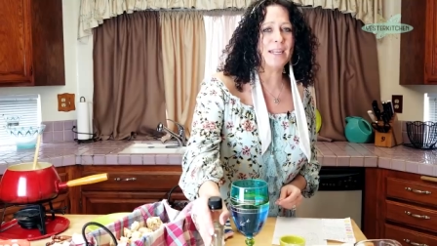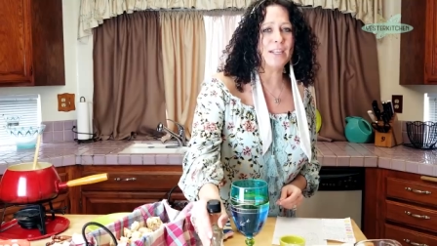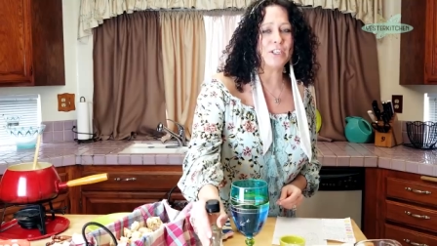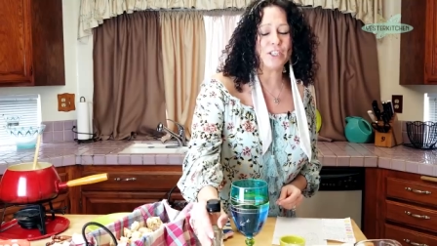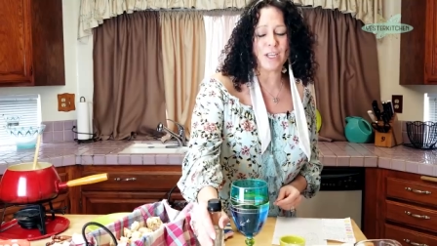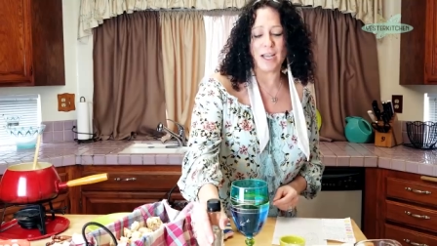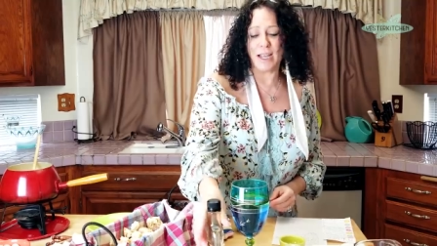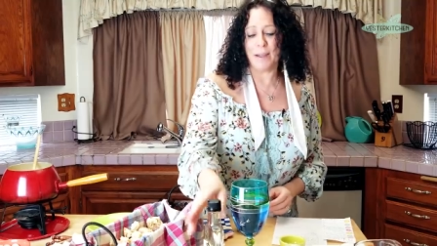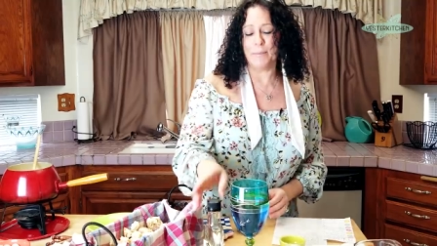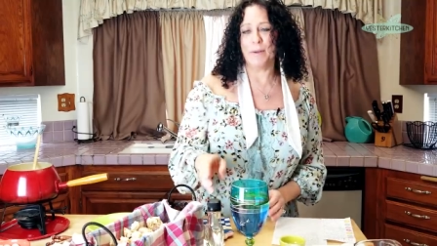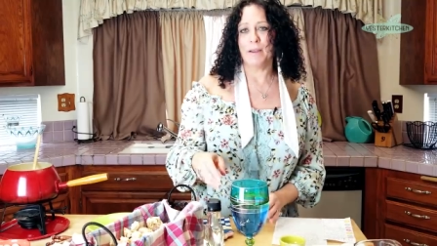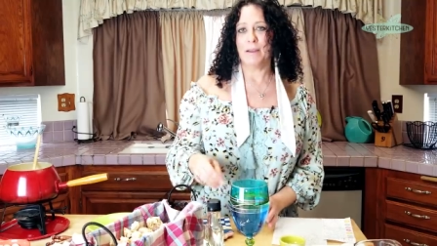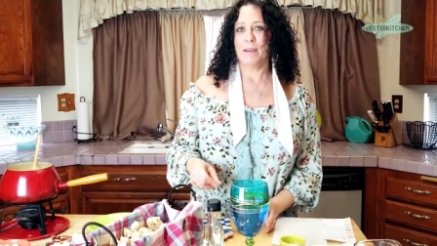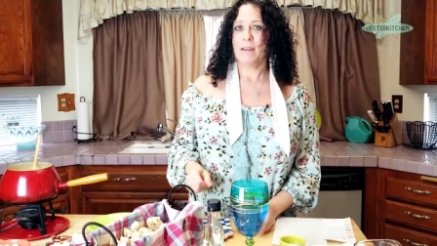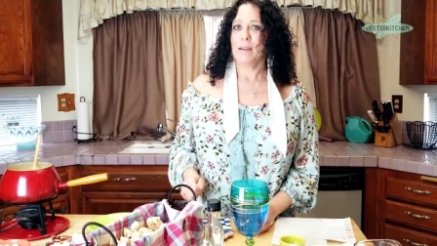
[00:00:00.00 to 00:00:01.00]
at each
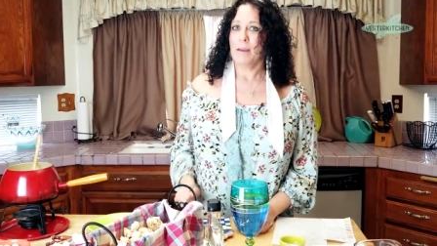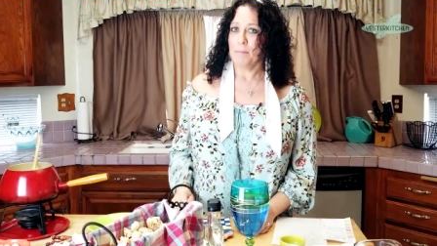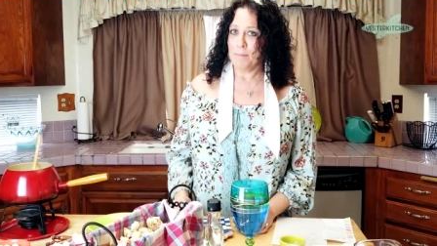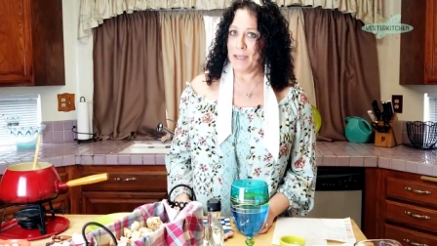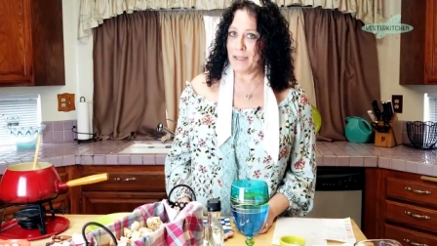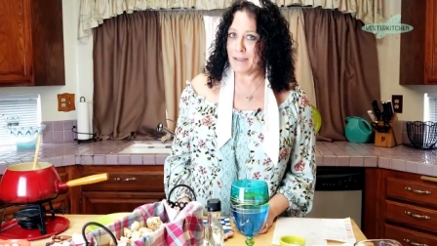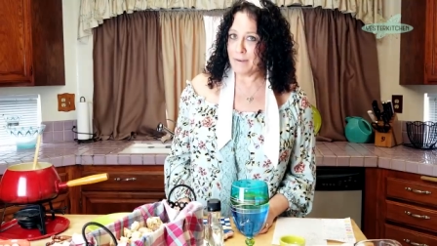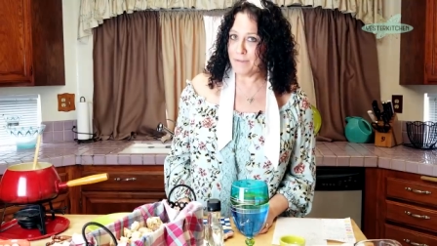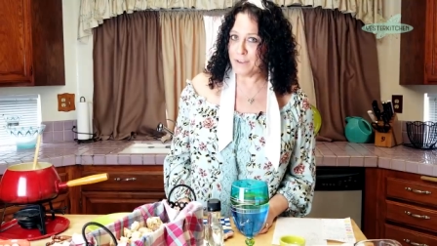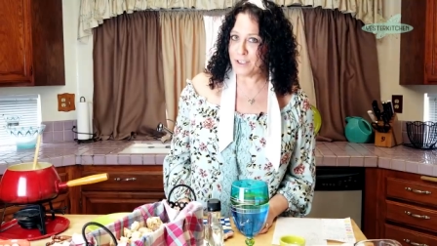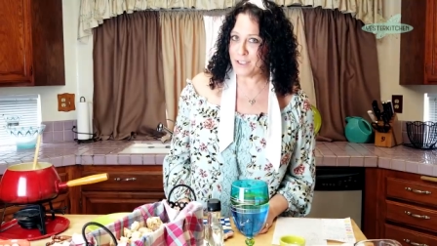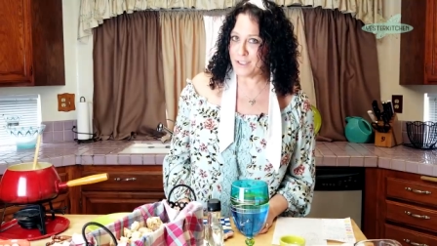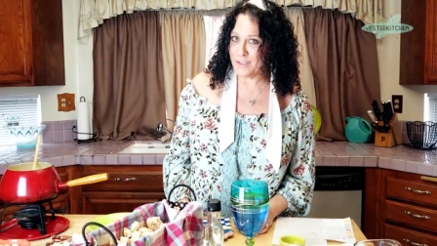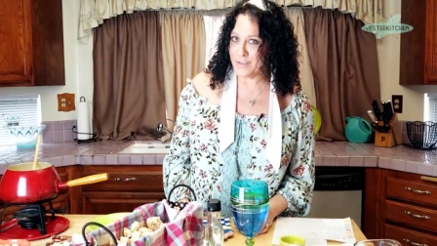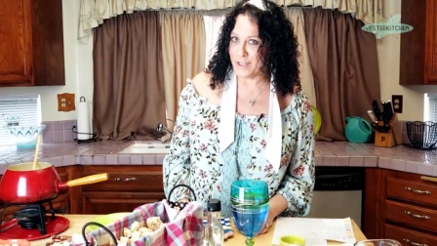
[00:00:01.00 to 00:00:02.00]
time, mainly for
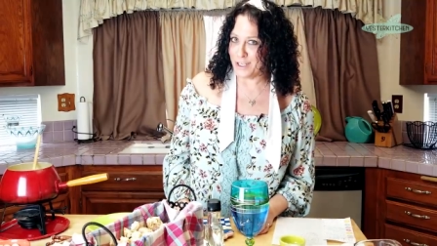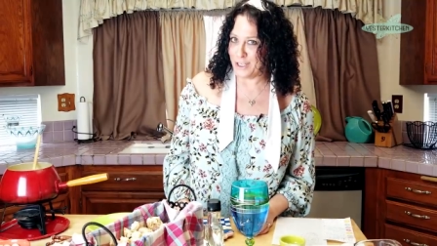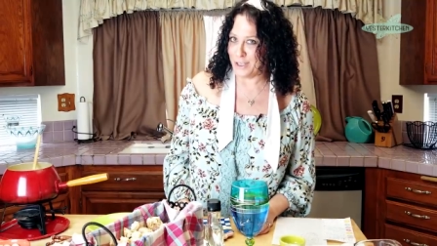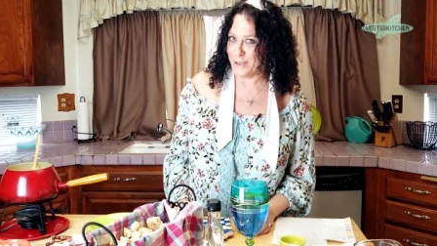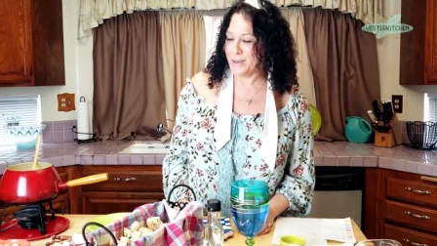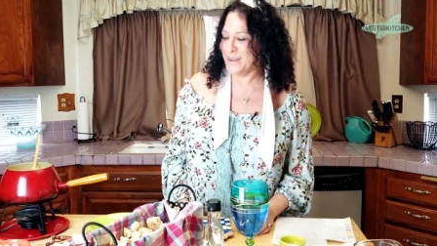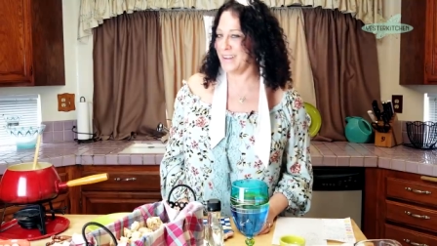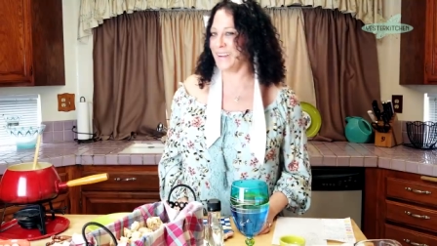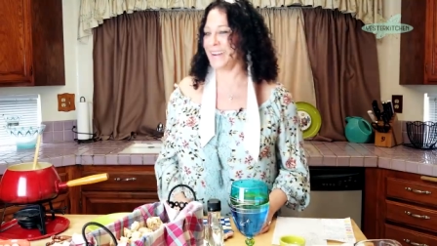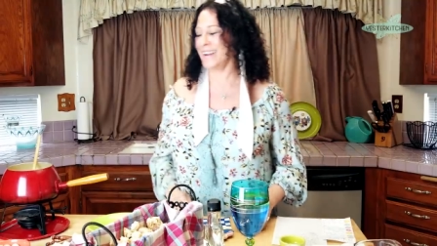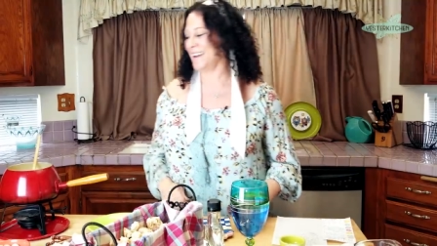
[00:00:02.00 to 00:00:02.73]
cheese fondue.